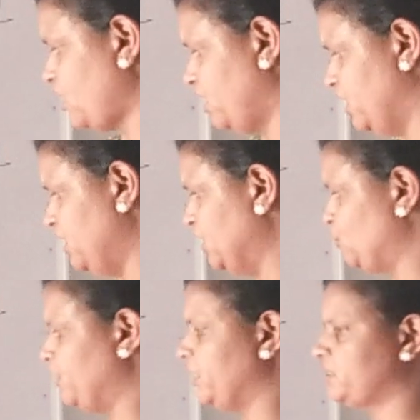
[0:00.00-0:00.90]
Any
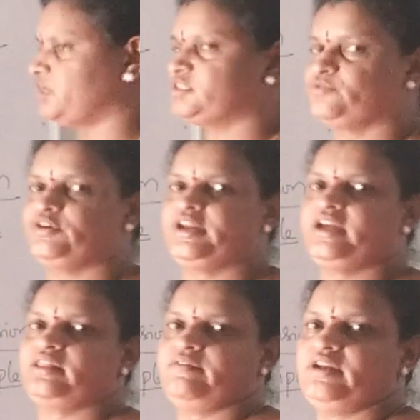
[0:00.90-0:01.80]
2 electrons if you
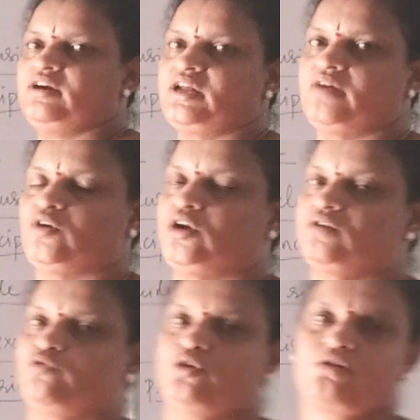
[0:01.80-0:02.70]
take, they will not have
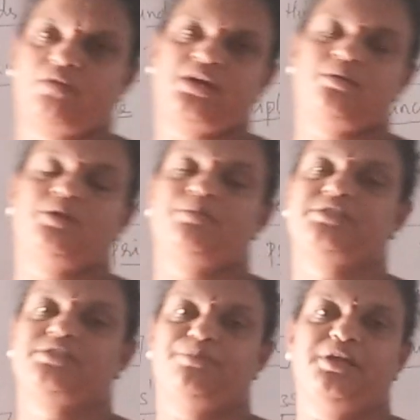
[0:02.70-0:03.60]
all 4 quantum
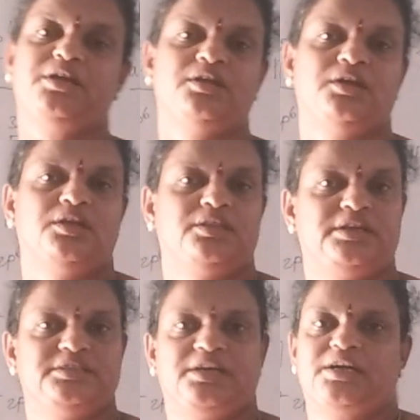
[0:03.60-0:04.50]
numbers similar.
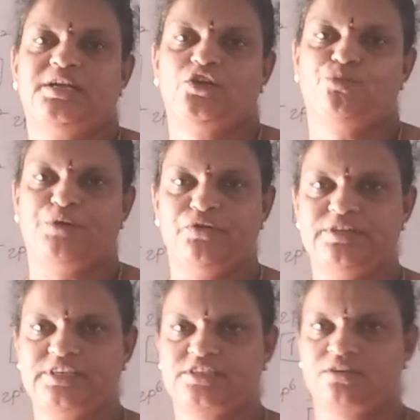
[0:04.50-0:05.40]
That is according to
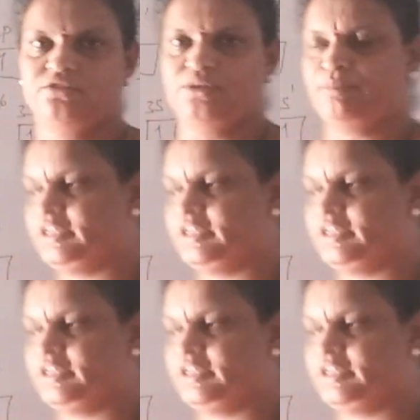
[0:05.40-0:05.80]
Pauli's exclusion